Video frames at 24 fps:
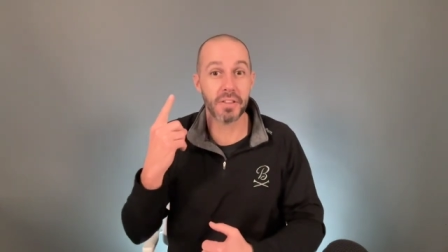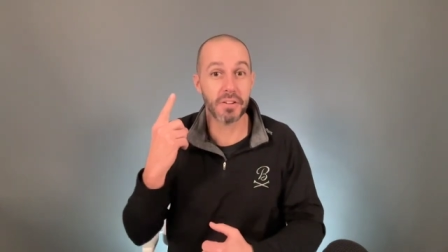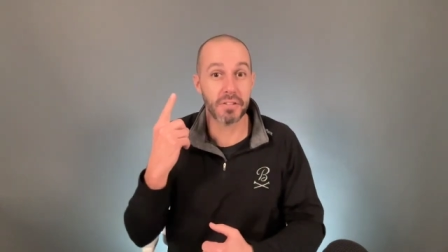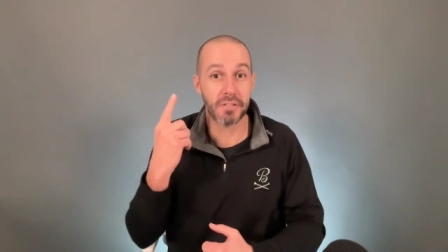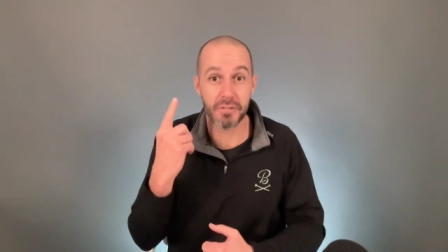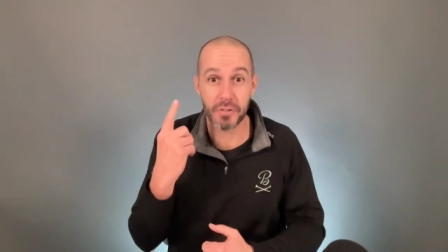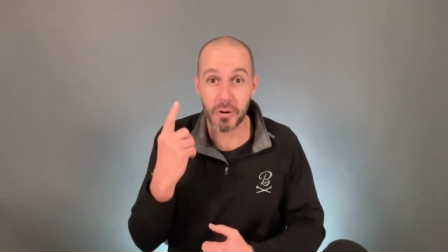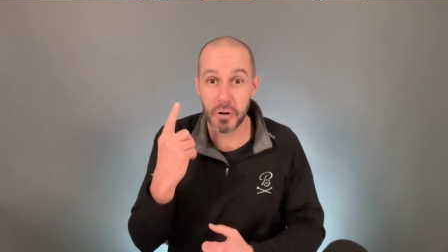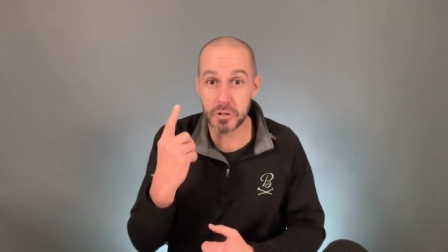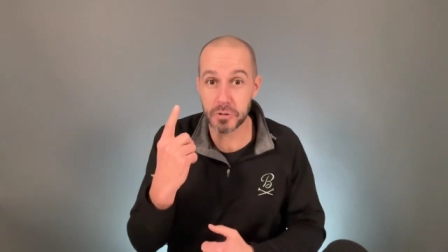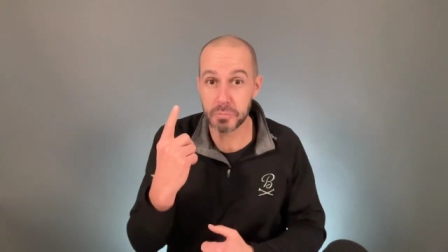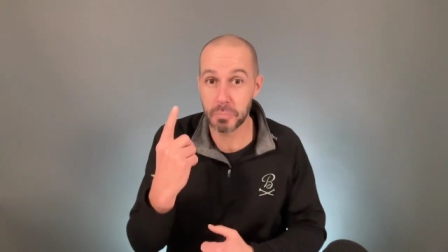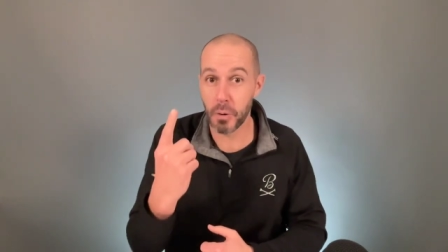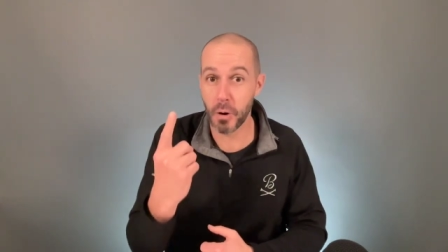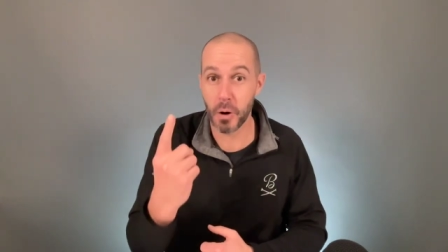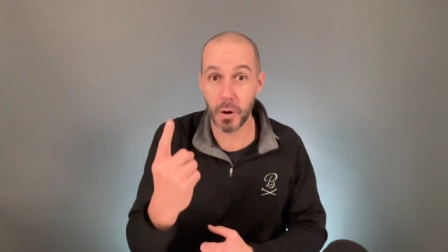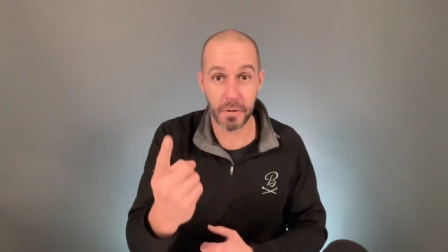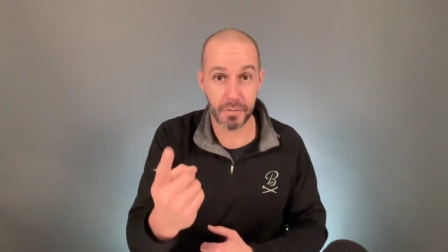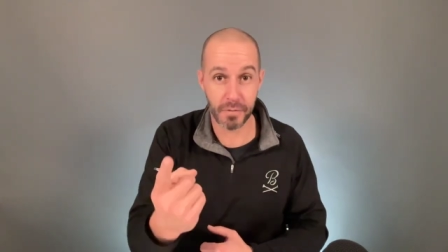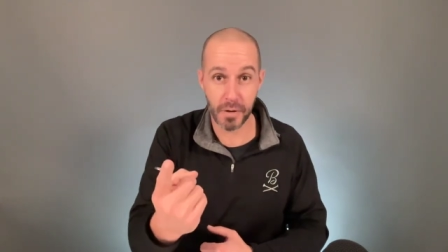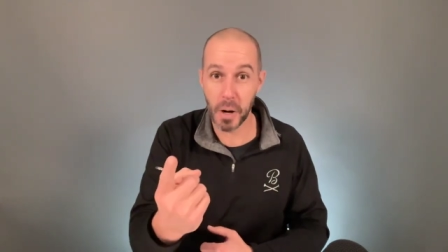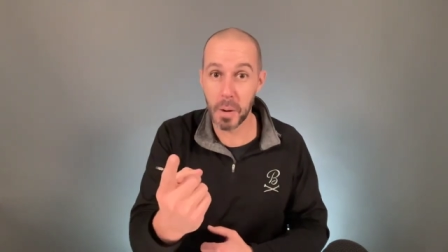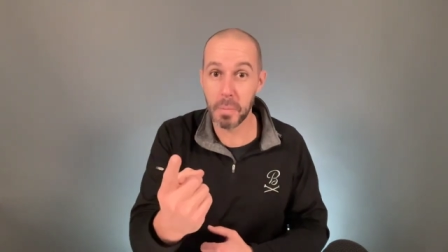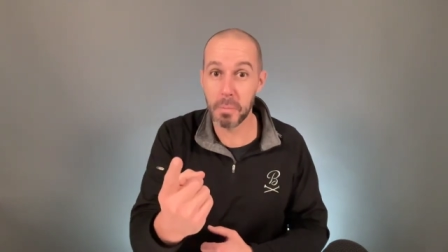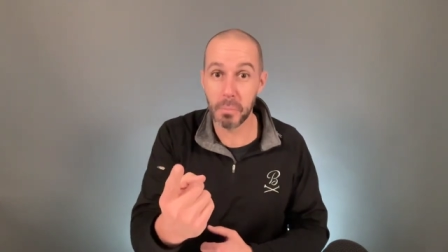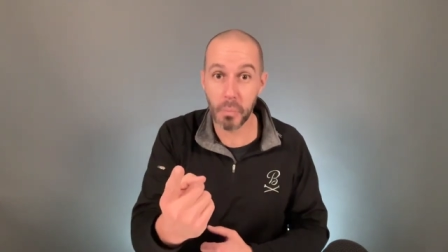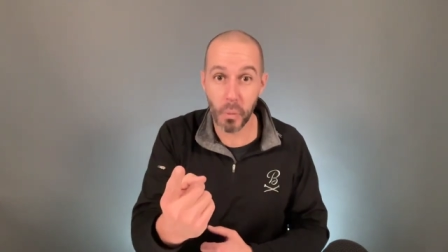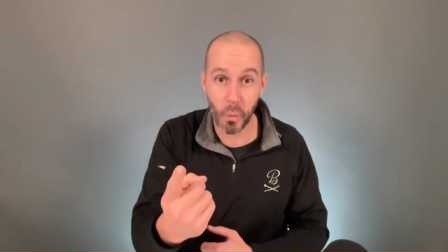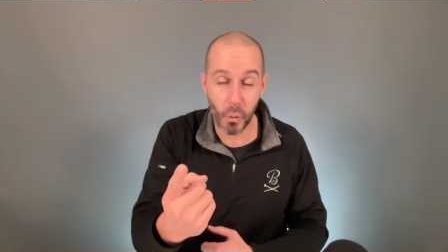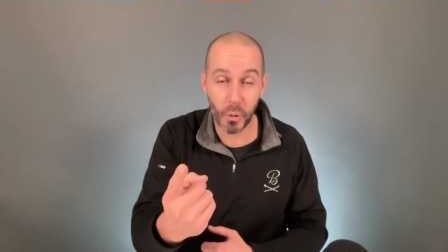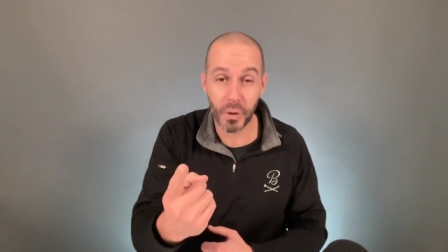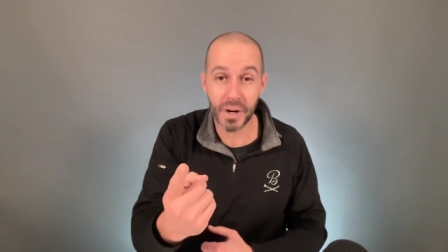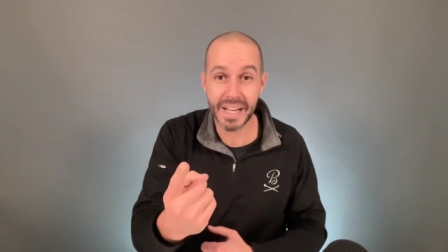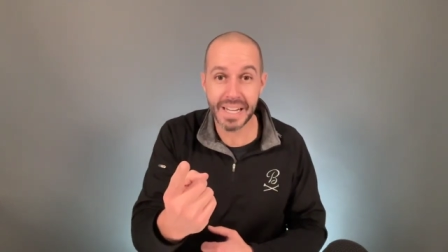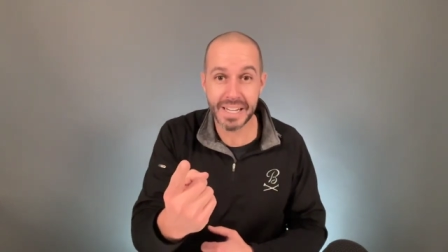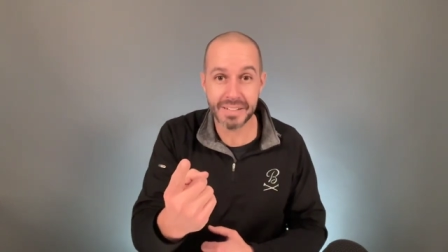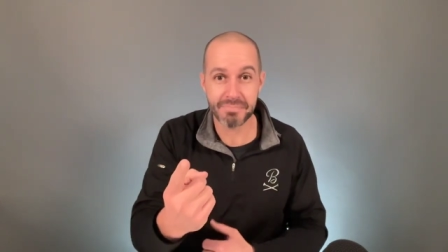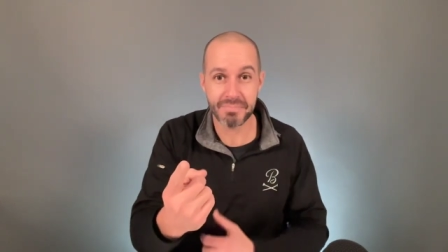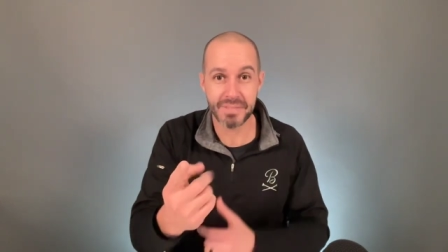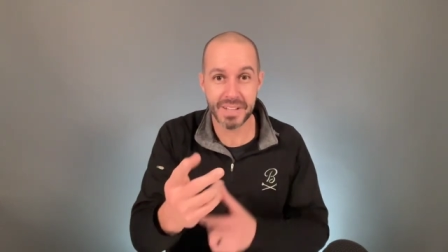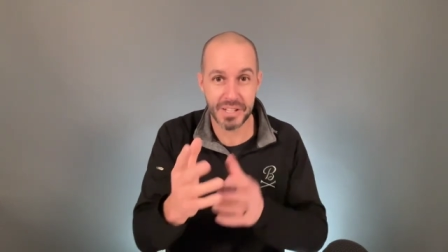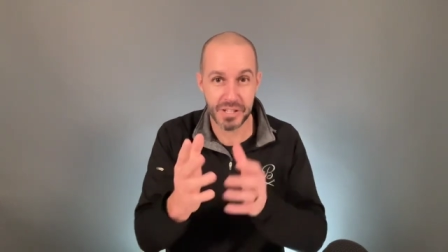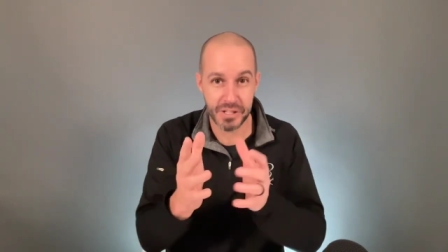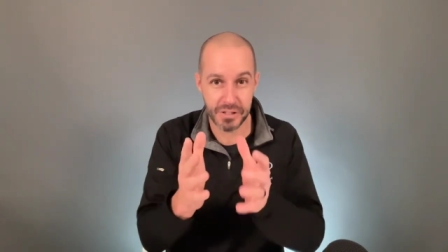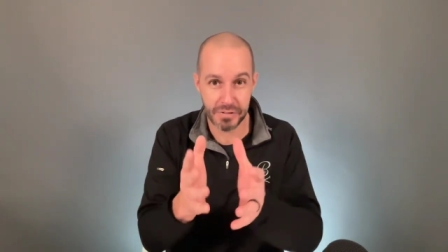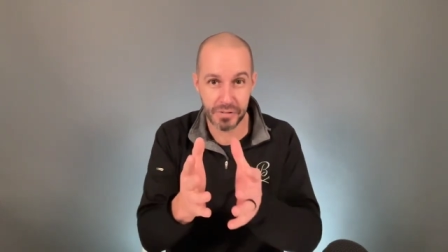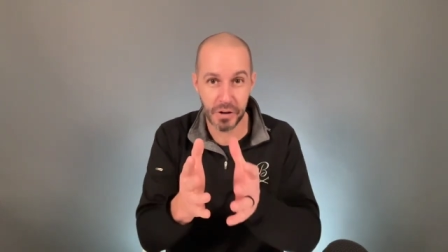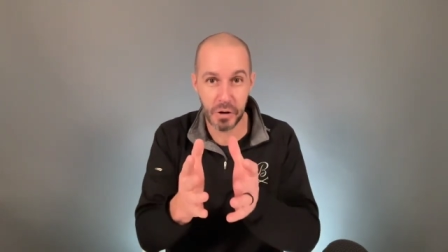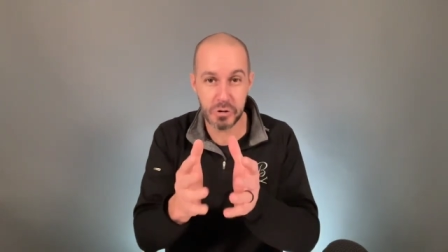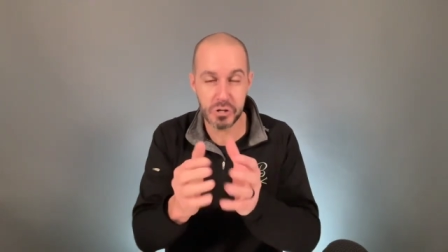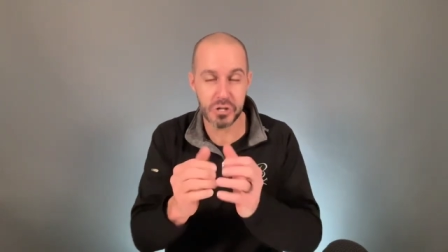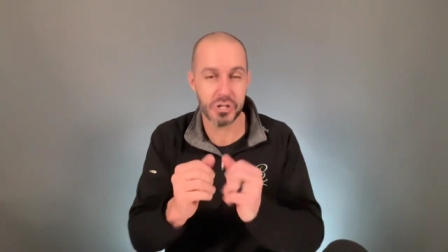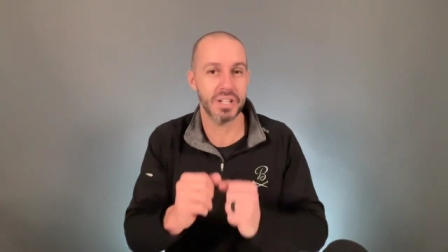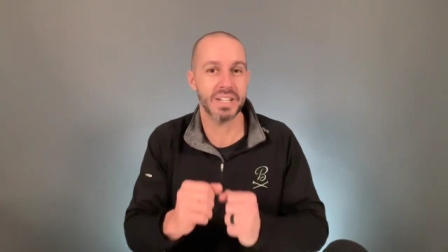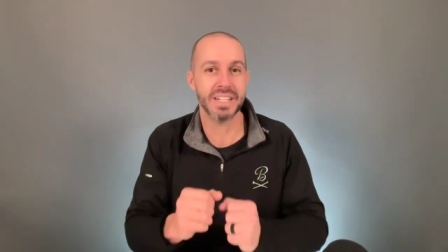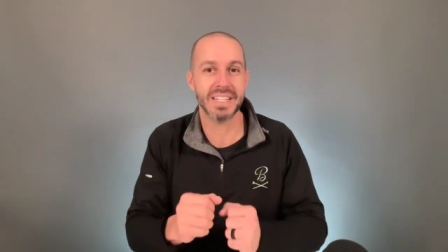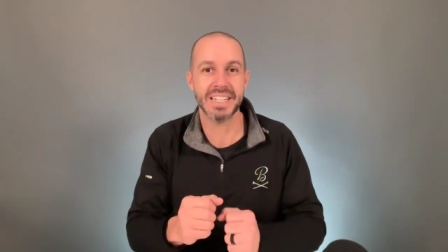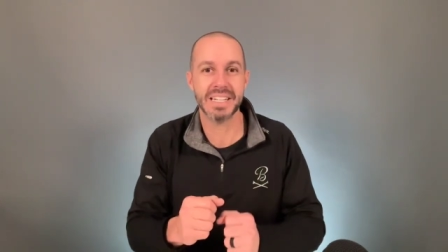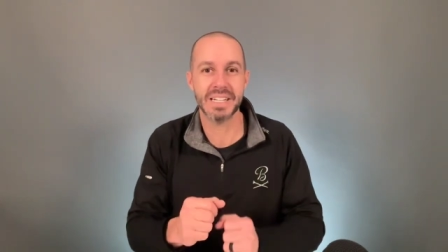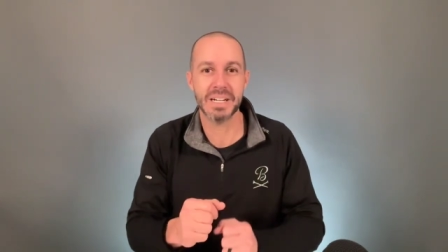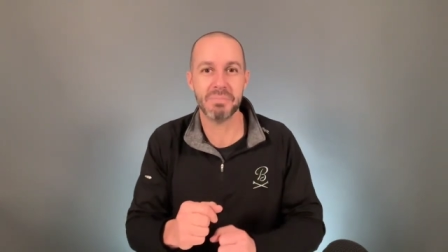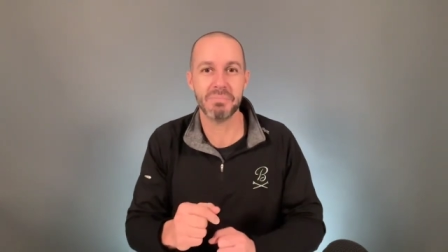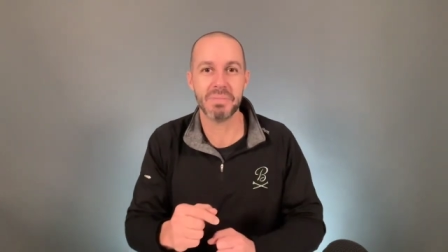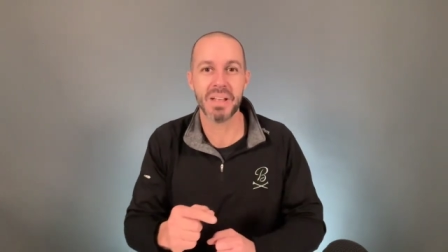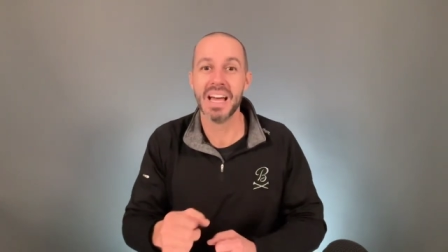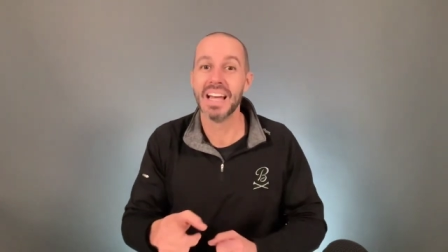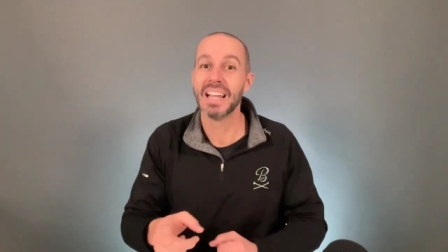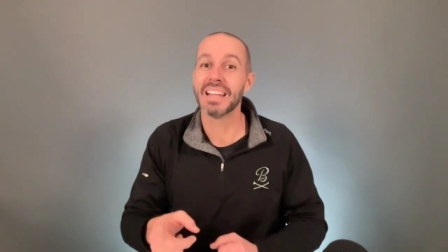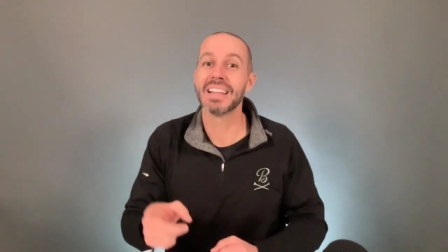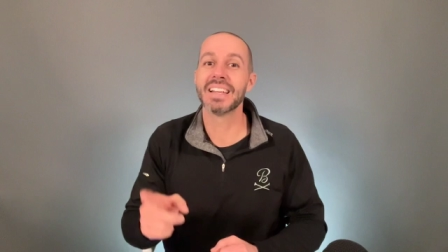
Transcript: the first part of our morning in devotion to Him.